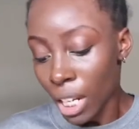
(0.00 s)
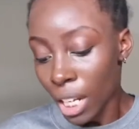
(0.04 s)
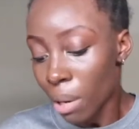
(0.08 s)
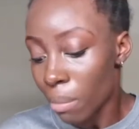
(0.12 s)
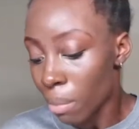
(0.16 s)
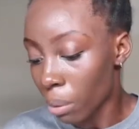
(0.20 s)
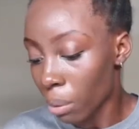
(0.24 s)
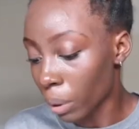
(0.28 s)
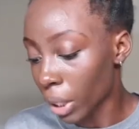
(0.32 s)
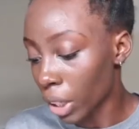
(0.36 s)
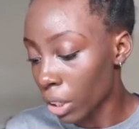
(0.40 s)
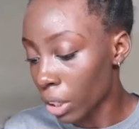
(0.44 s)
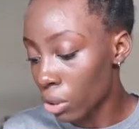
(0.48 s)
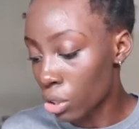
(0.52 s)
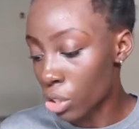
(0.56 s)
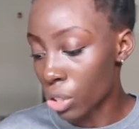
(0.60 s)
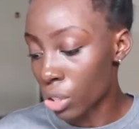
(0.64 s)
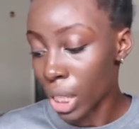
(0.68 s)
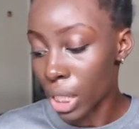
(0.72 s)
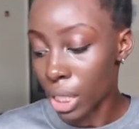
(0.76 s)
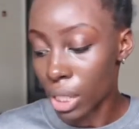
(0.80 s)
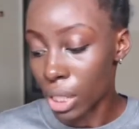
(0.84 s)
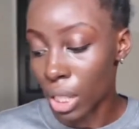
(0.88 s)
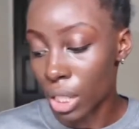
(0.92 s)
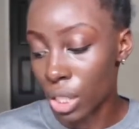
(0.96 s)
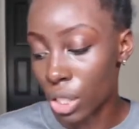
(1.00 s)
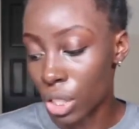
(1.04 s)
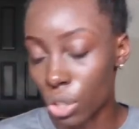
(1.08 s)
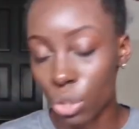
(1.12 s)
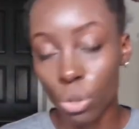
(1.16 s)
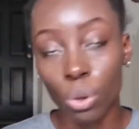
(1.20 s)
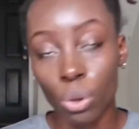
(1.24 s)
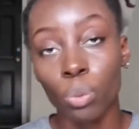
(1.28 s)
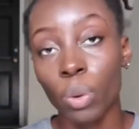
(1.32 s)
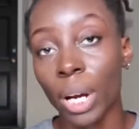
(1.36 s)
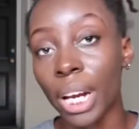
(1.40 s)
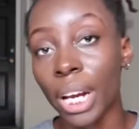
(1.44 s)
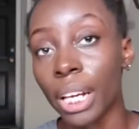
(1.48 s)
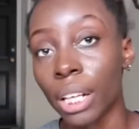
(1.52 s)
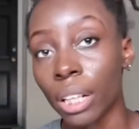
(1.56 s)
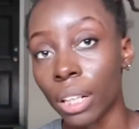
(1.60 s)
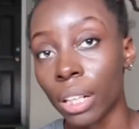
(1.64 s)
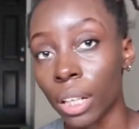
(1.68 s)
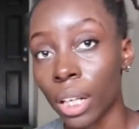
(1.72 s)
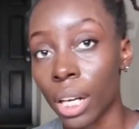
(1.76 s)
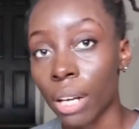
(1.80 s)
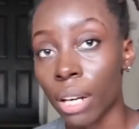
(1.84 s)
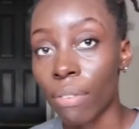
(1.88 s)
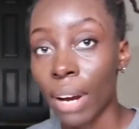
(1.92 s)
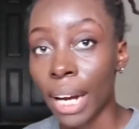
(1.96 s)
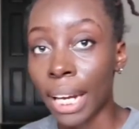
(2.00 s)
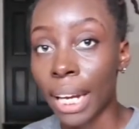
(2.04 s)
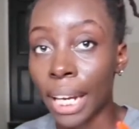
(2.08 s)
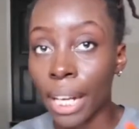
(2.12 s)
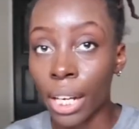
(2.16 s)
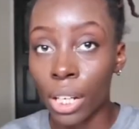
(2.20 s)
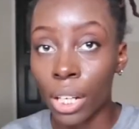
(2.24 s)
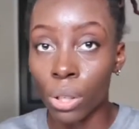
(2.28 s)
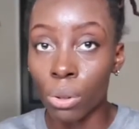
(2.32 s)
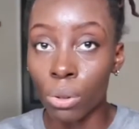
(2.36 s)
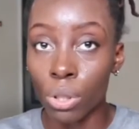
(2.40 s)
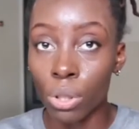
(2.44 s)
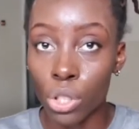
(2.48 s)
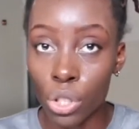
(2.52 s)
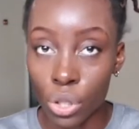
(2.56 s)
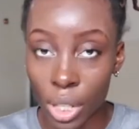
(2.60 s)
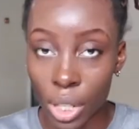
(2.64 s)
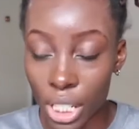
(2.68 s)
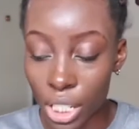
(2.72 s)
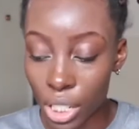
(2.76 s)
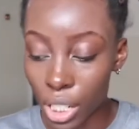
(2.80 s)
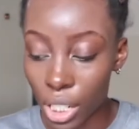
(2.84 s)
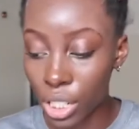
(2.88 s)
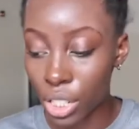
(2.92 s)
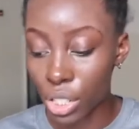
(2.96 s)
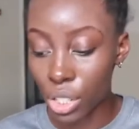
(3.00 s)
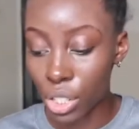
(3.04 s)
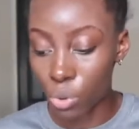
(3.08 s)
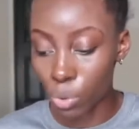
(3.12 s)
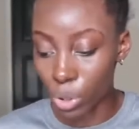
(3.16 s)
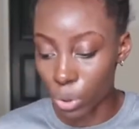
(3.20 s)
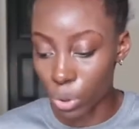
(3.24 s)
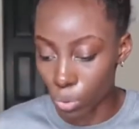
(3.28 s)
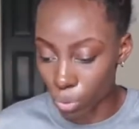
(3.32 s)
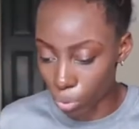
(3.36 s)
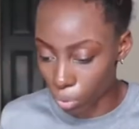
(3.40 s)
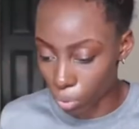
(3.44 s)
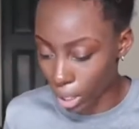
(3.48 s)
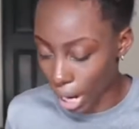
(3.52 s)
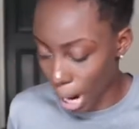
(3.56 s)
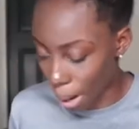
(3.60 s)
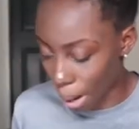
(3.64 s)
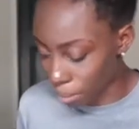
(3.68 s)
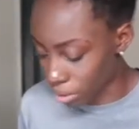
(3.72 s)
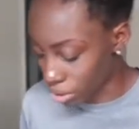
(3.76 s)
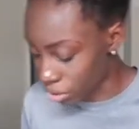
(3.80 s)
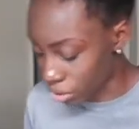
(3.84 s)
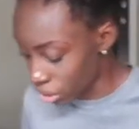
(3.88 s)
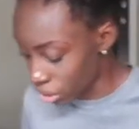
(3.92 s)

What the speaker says: But we're gonna do stretch lunges or regular. If I can't do the stretch lunges, which is what I was